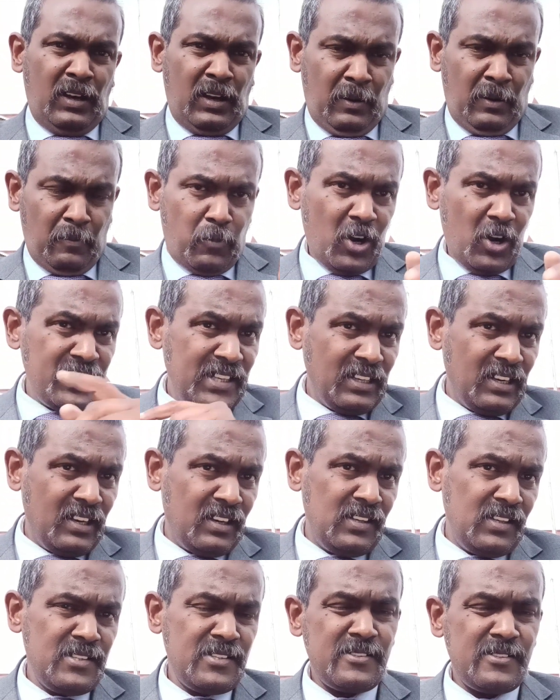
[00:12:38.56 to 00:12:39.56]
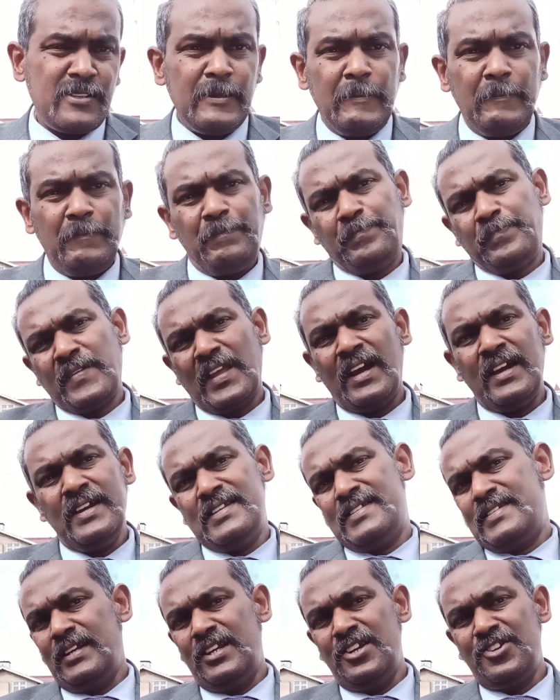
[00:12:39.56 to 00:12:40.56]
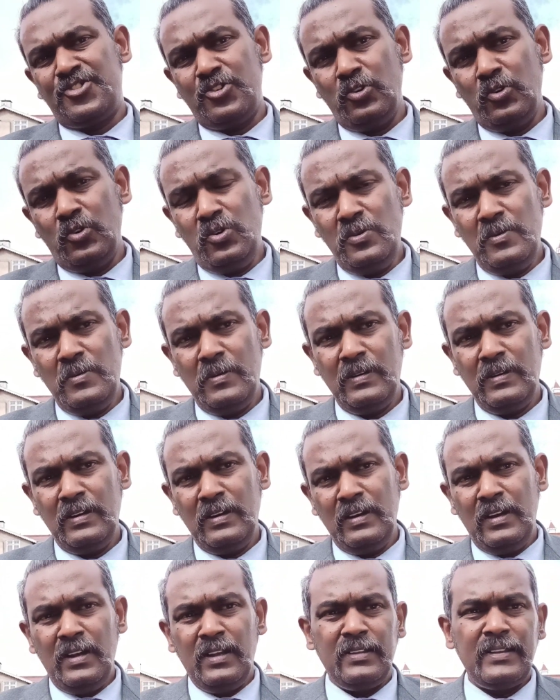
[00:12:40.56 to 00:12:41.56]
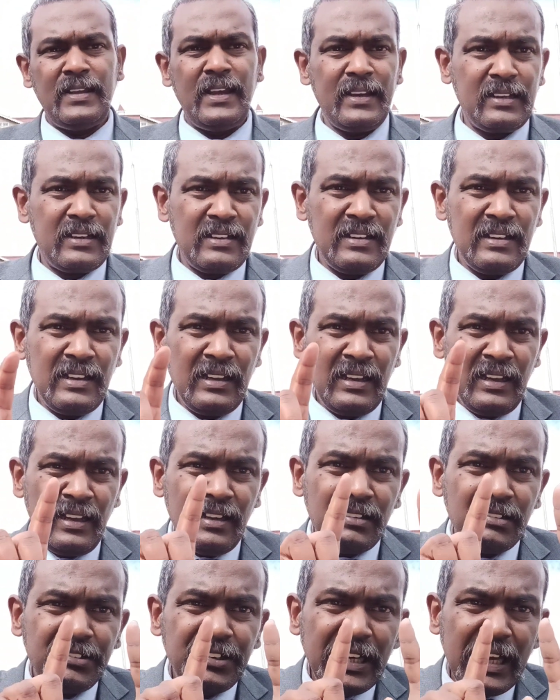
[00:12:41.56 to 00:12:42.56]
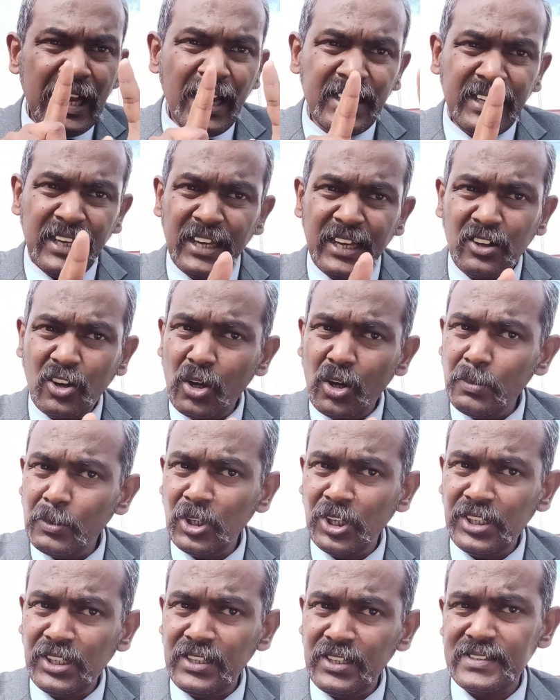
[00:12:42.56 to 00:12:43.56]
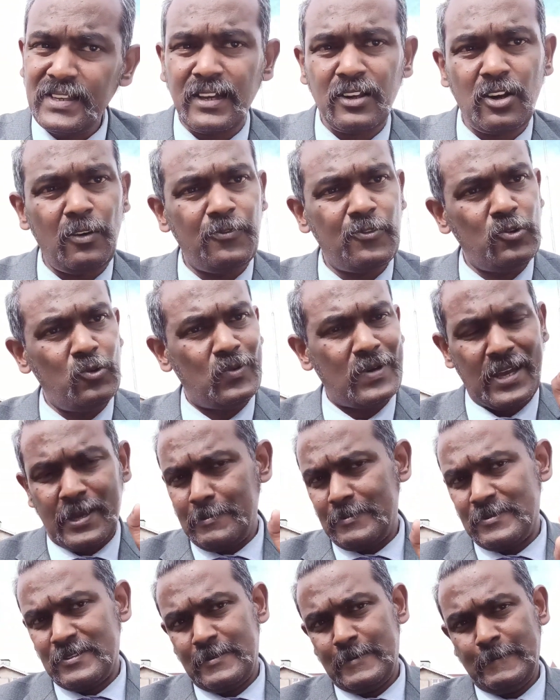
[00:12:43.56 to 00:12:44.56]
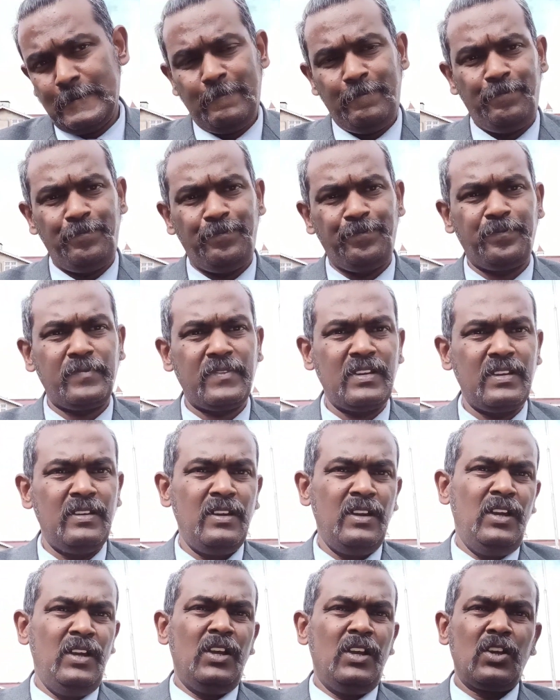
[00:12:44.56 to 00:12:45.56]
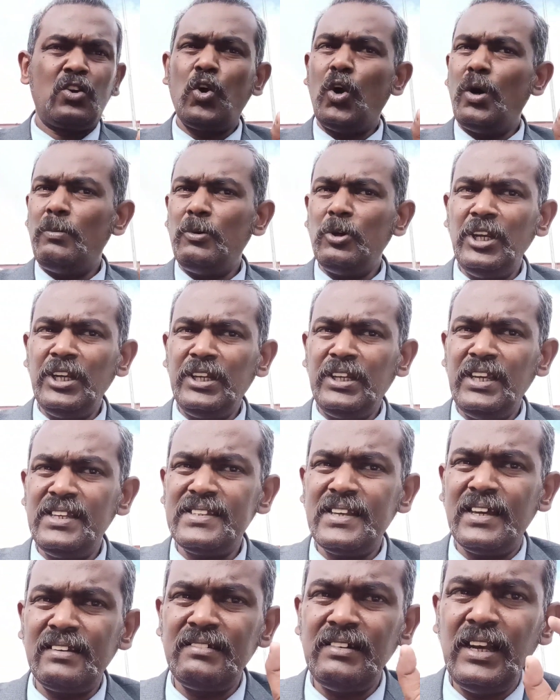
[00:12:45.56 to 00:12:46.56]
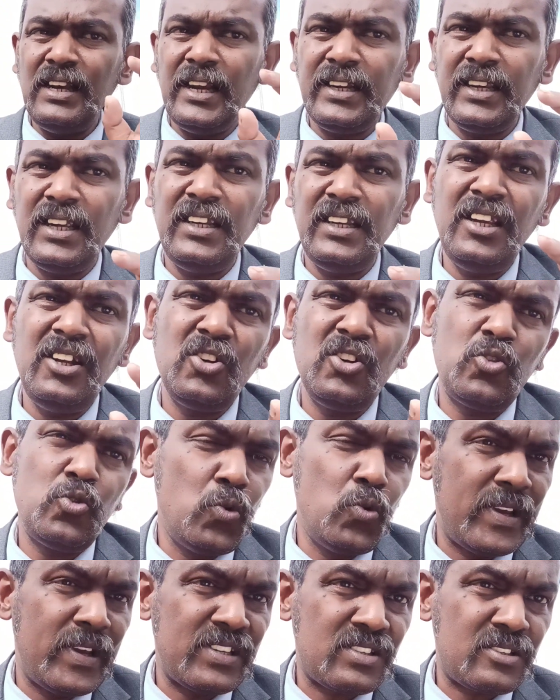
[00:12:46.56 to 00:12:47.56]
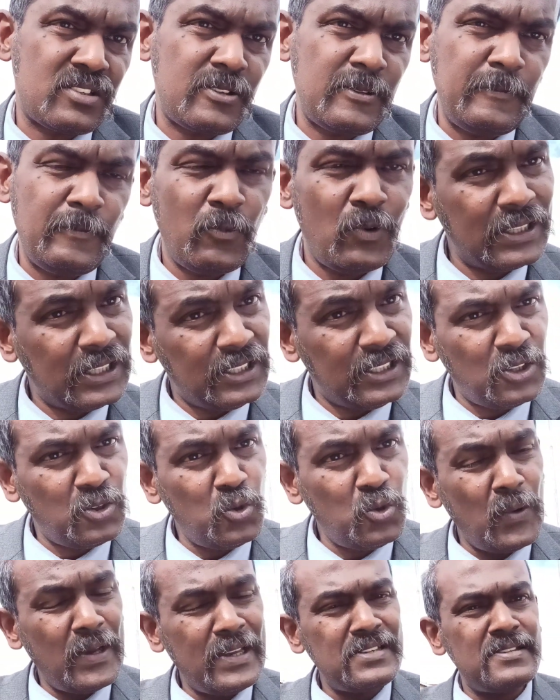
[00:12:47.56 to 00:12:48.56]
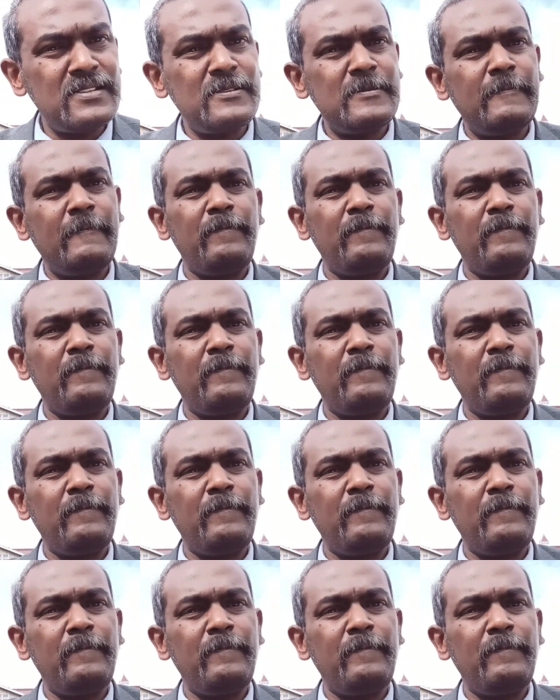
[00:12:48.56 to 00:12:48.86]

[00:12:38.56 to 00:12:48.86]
Boys and girls, I said it to you that related commodities are of two types. Commodities are related in two ways. What are the two ways?